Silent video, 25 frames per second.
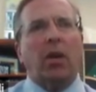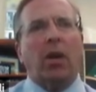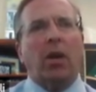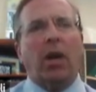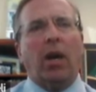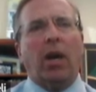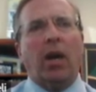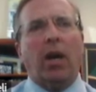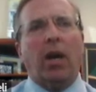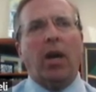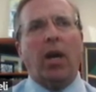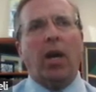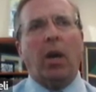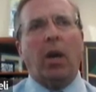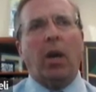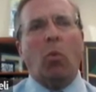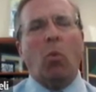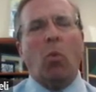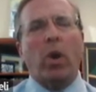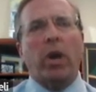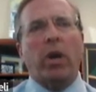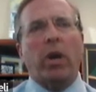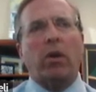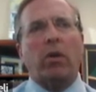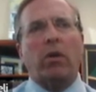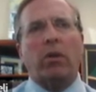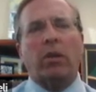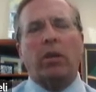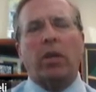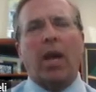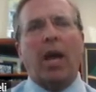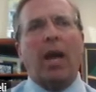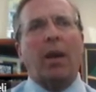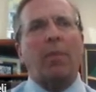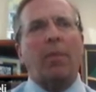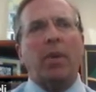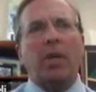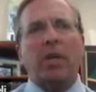uh, where
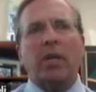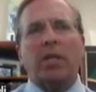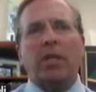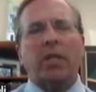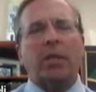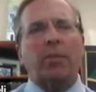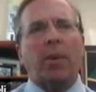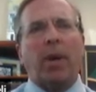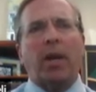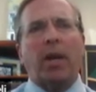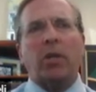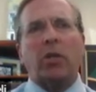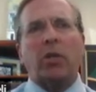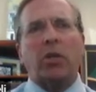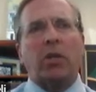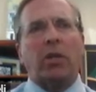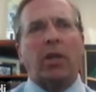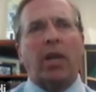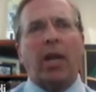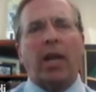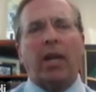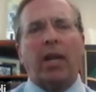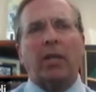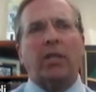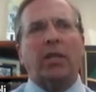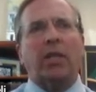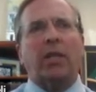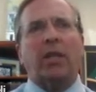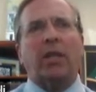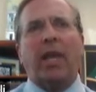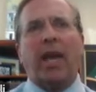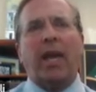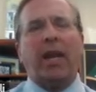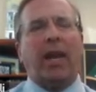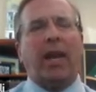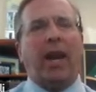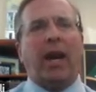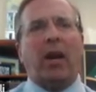lobbyists specialize in
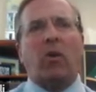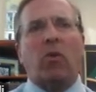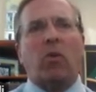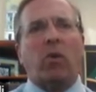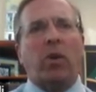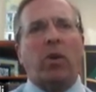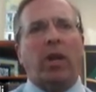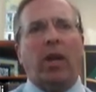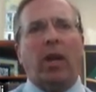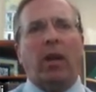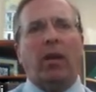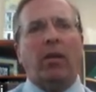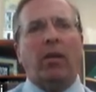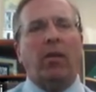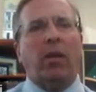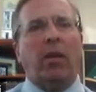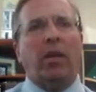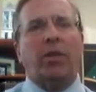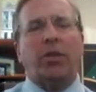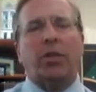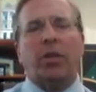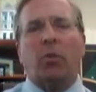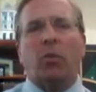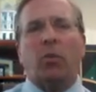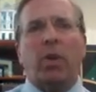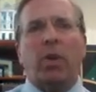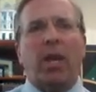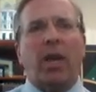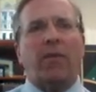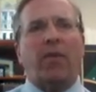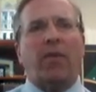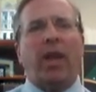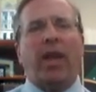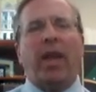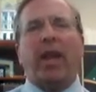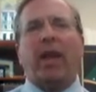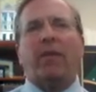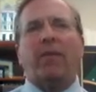that area. And so we have
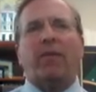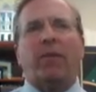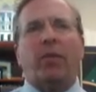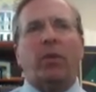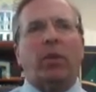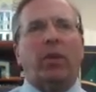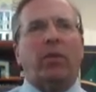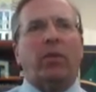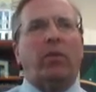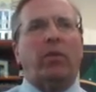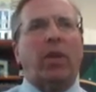a handful